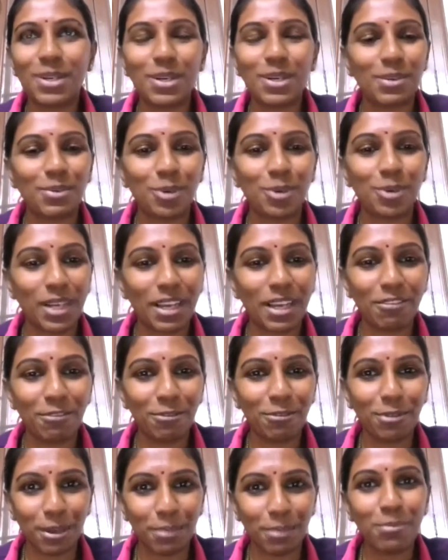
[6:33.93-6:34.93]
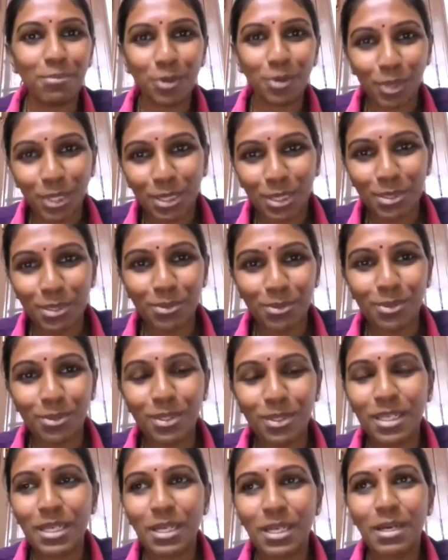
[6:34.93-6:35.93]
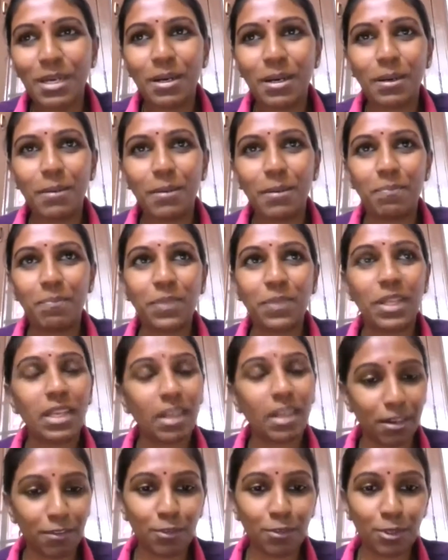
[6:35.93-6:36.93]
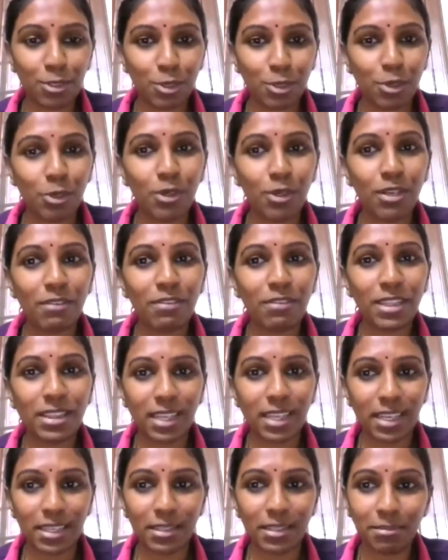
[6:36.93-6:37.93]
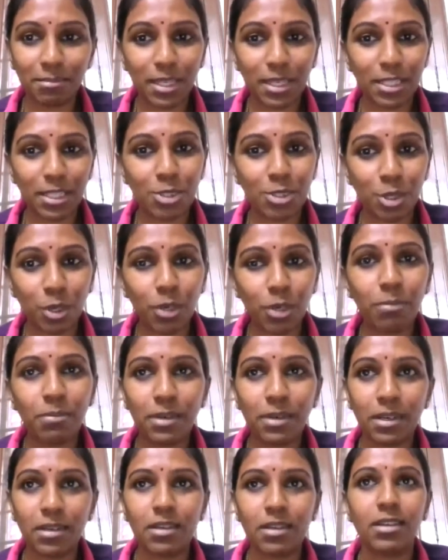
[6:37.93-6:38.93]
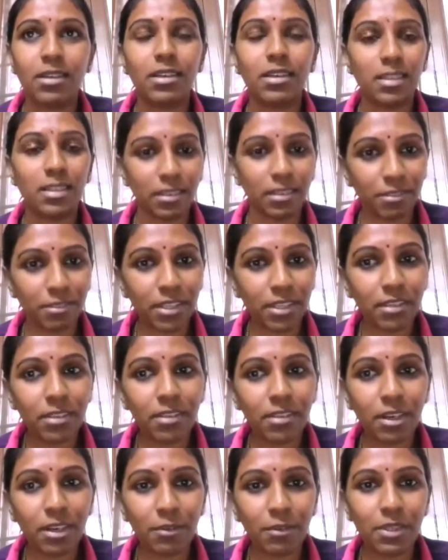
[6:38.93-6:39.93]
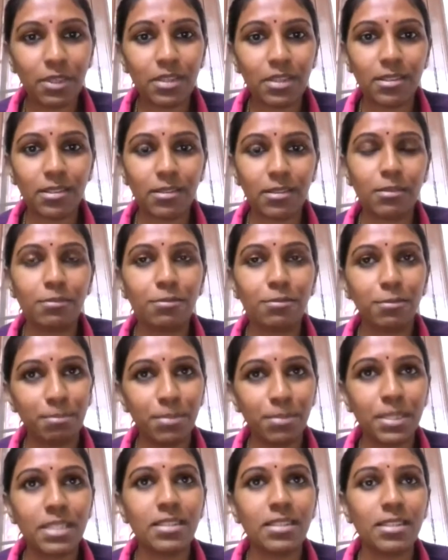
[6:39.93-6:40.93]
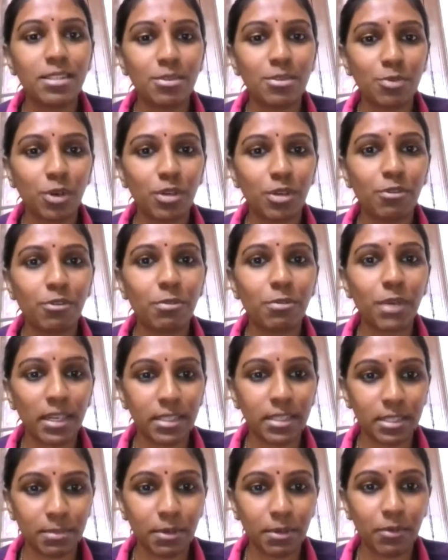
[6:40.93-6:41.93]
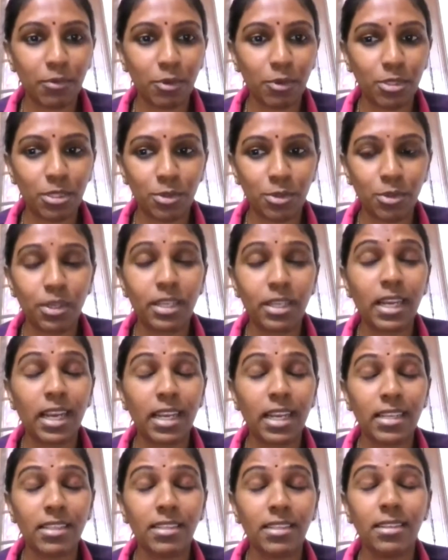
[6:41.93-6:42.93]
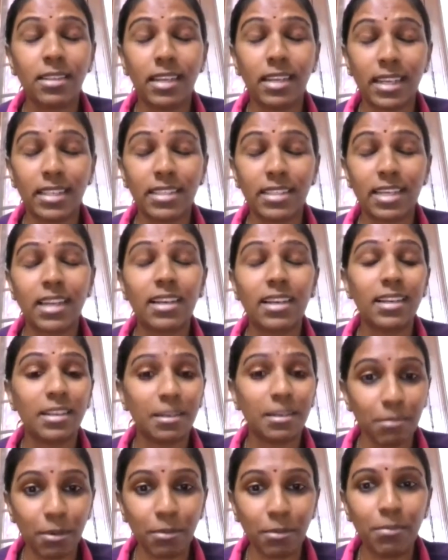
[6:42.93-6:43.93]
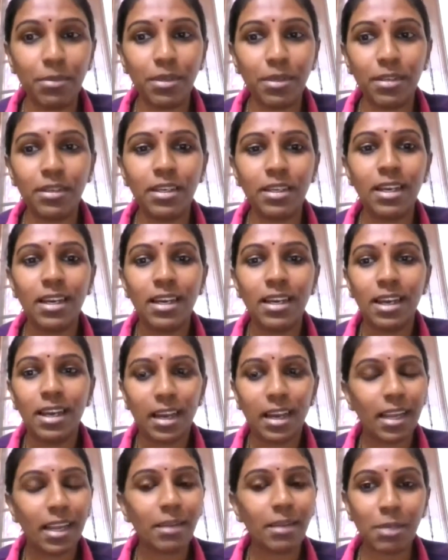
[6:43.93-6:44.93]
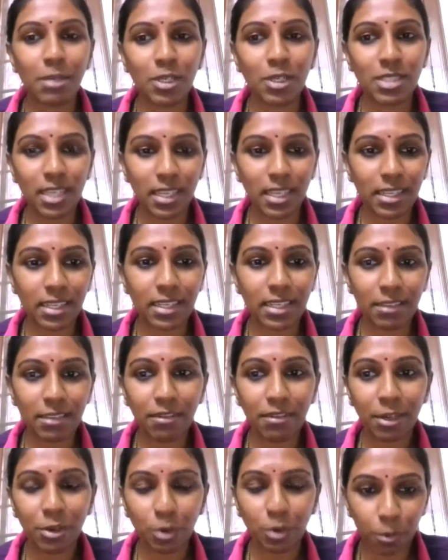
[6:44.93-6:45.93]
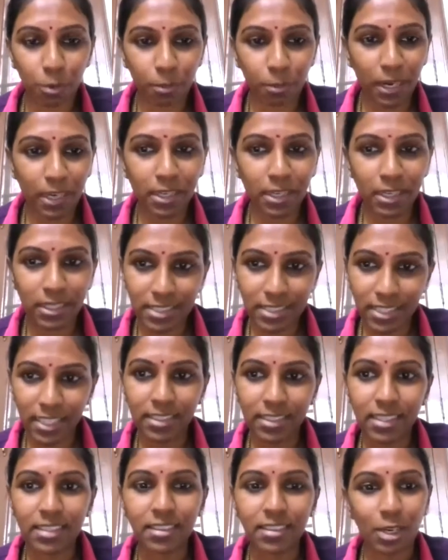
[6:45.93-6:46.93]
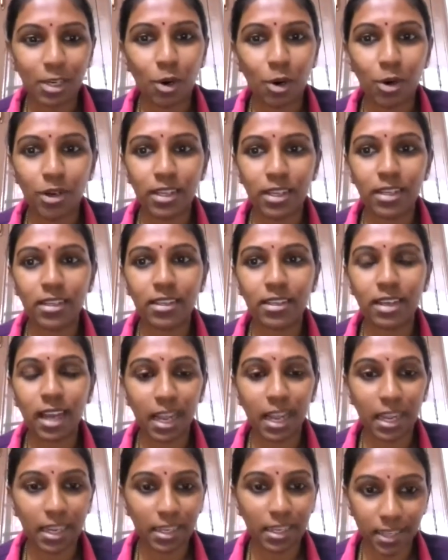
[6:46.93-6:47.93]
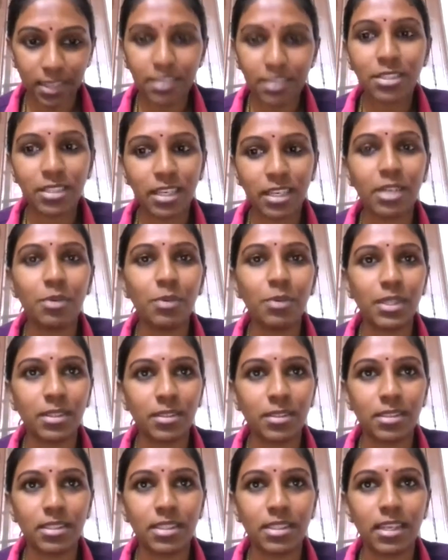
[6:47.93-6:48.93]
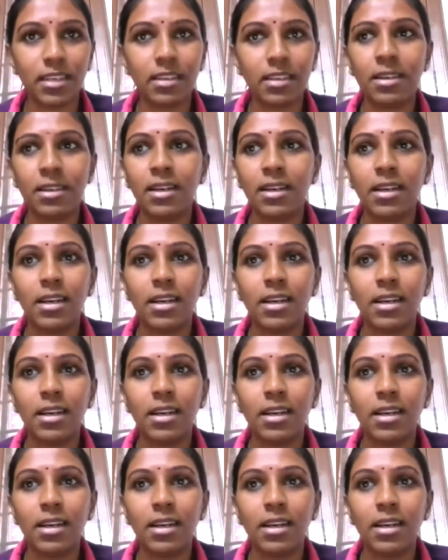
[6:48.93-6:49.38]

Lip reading: what I'm going through. Of course, not only with that, my job, even with the business, whatever my husband was doing, I exactly remember, if I go back and check that recording, I had shared with her saying,